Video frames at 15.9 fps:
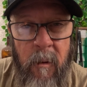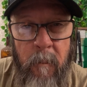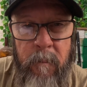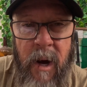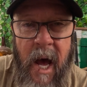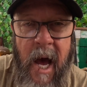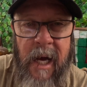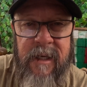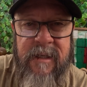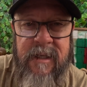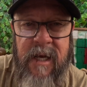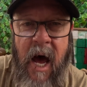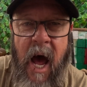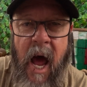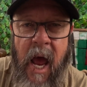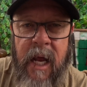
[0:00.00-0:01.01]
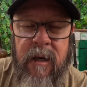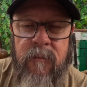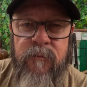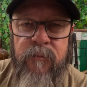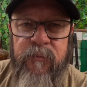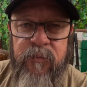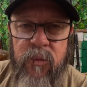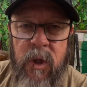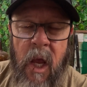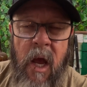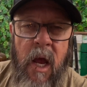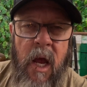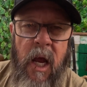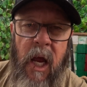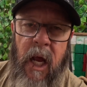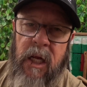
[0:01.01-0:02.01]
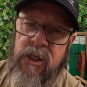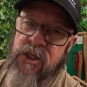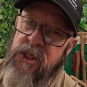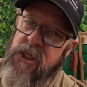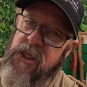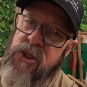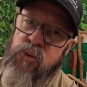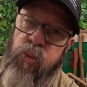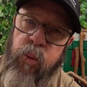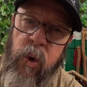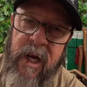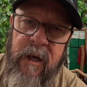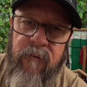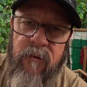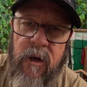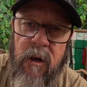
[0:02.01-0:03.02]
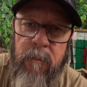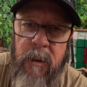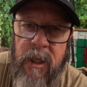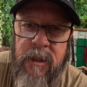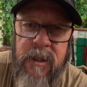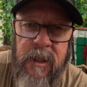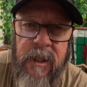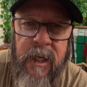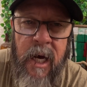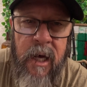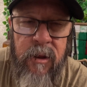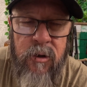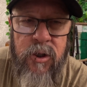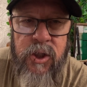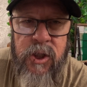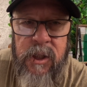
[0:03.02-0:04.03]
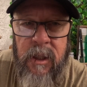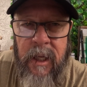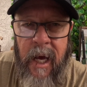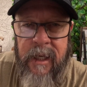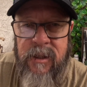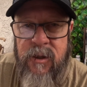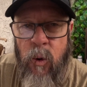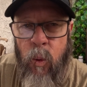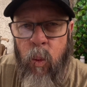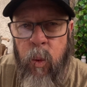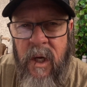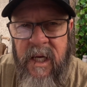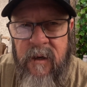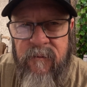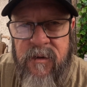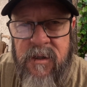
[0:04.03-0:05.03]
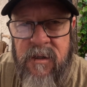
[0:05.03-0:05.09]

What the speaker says: the back side, and she's weaving them in together. She likes to weave